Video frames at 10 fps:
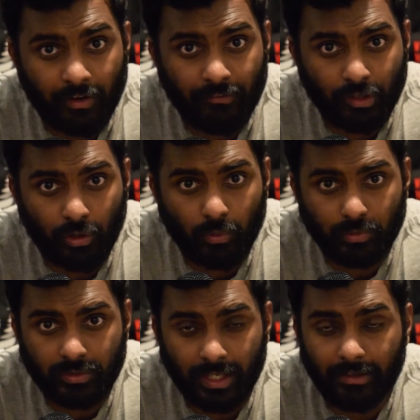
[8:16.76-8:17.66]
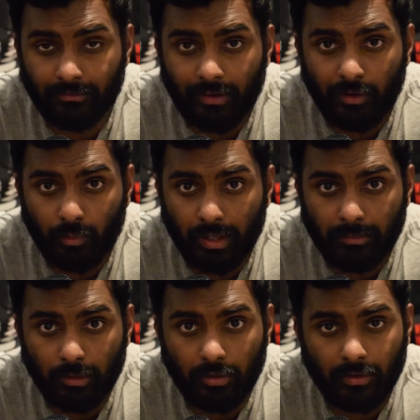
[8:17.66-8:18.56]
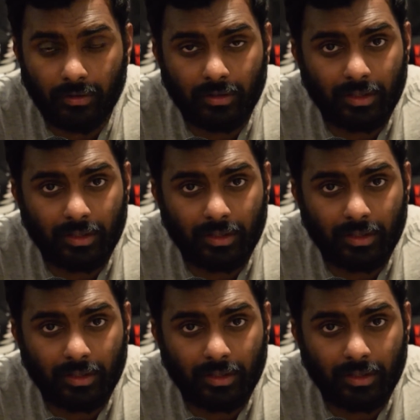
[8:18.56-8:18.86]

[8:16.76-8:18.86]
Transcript: very close and very winnable.